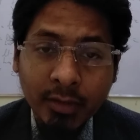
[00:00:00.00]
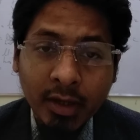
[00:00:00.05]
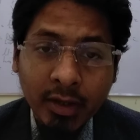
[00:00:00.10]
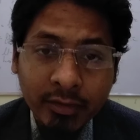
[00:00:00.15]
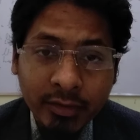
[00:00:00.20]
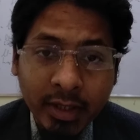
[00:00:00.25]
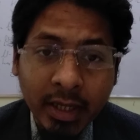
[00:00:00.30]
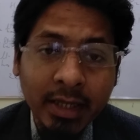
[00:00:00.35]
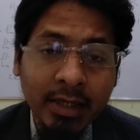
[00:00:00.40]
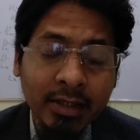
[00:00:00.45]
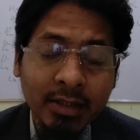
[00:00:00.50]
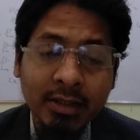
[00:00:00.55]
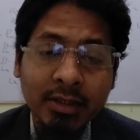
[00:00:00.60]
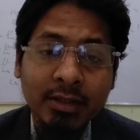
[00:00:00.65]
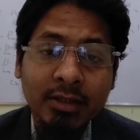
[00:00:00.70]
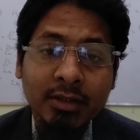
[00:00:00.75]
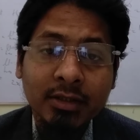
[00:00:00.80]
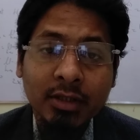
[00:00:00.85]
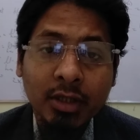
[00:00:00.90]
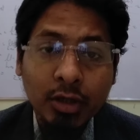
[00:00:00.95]
then
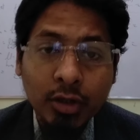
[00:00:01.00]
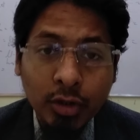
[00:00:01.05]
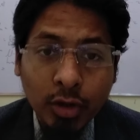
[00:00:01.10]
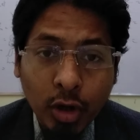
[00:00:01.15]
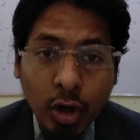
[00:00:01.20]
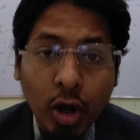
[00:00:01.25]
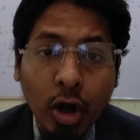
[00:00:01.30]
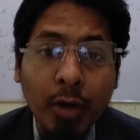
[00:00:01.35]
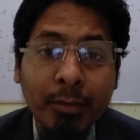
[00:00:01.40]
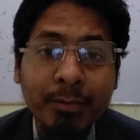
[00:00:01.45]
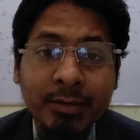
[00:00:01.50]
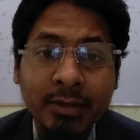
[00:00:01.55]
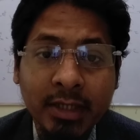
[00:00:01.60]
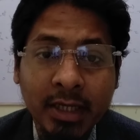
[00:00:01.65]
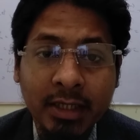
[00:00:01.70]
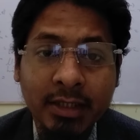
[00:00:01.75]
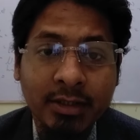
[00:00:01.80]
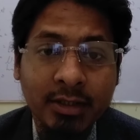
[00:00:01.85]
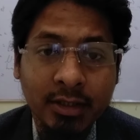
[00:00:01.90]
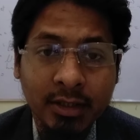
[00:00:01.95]
the crops
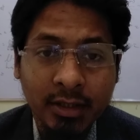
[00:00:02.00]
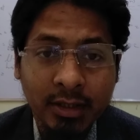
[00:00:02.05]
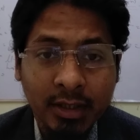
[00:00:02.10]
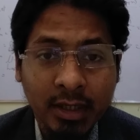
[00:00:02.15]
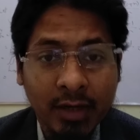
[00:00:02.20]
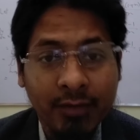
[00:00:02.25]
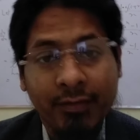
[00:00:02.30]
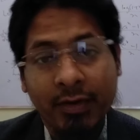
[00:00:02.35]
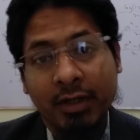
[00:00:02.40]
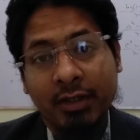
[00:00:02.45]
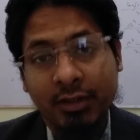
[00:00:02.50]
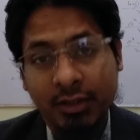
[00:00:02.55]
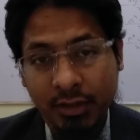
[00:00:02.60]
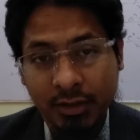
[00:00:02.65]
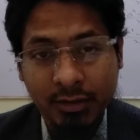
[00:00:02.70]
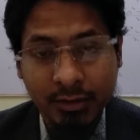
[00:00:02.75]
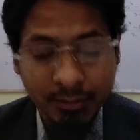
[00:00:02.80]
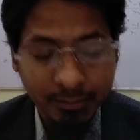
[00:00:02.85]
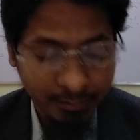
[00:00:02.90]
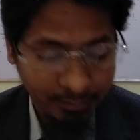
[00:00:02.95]
get
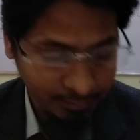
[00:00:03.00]
affected,